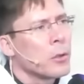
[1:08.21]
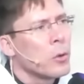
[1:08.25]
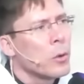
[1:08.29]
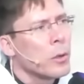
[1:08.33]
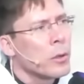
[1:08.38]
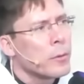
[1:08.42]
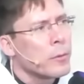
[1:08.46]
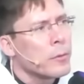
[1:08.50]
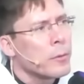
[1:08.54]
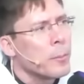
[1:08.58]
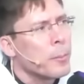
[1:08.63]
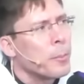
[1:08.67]
going
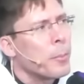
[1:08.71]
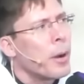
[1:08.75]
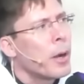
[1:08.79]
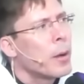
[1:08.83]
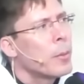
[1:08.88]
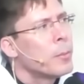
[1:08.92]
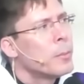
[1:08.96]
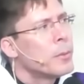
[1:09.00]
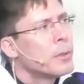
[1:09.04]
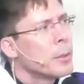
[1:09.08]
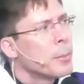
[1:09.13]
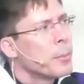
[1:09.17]
from
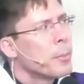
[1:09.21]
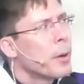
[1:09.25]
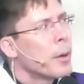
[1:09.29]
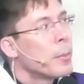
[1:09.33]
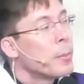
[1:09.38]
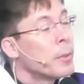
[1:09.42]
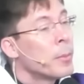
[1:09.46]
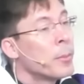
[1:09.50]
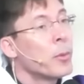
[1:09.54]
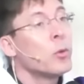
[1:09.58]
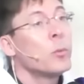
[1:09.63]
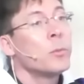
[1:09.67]
pub to pub
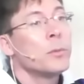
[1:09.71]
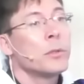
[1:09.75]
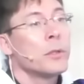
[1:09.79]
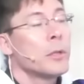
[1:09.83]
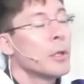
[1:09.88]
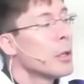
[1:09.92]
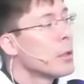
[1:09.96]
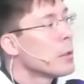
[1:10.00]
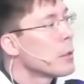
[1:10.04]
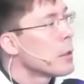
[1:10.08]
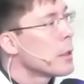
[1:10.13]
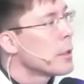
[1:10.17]
to. Oops,
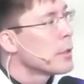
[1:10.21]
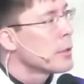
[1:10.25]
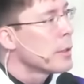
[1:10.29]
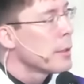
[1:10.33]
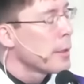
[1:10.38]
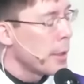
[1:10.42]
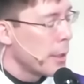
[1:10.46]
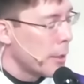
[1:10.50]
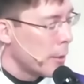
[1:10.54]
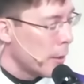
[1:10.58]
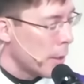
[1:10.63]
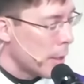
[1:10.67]
did I say
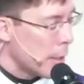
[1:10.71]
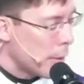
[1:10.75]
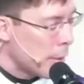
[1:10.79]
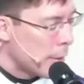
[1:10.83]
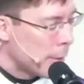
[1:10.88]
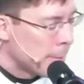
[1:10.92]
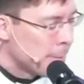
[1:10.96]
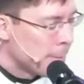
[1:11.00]
that out loud?